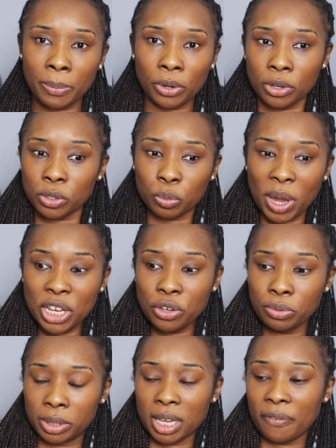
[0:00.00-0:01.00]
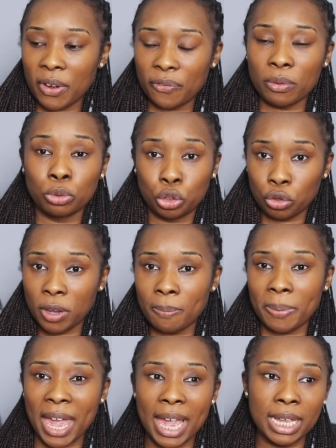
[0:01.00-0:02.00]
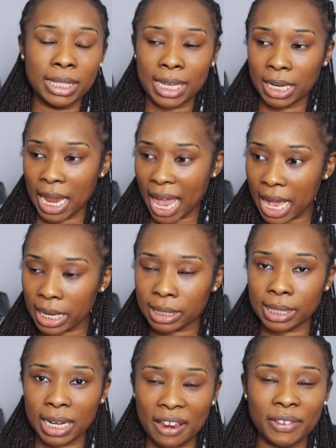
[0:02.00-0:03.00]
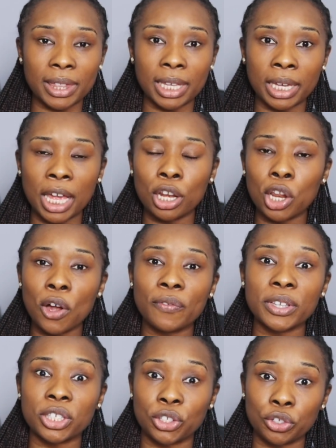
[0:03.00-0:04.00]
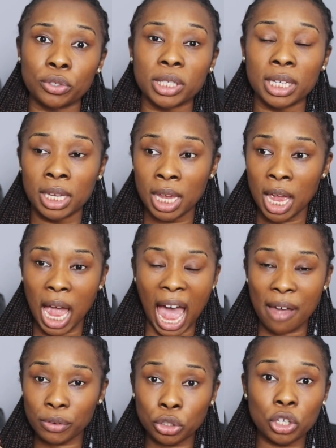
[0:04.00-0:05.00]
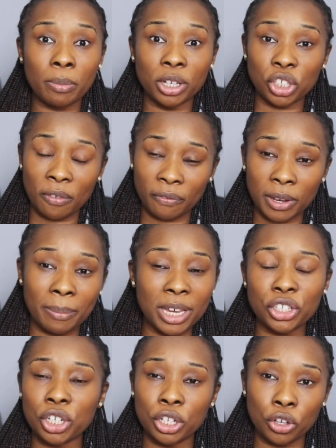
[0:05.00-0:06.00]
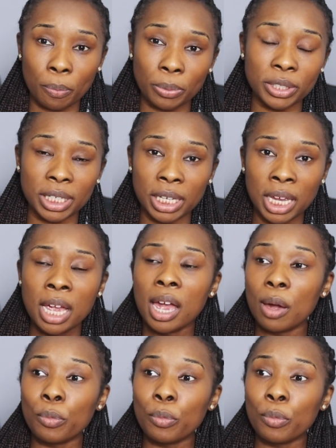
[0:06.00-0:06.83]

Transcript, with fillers: Because when you suffer from joint pains and aches and everything, a lot of it's due to having too much inflammation in your body.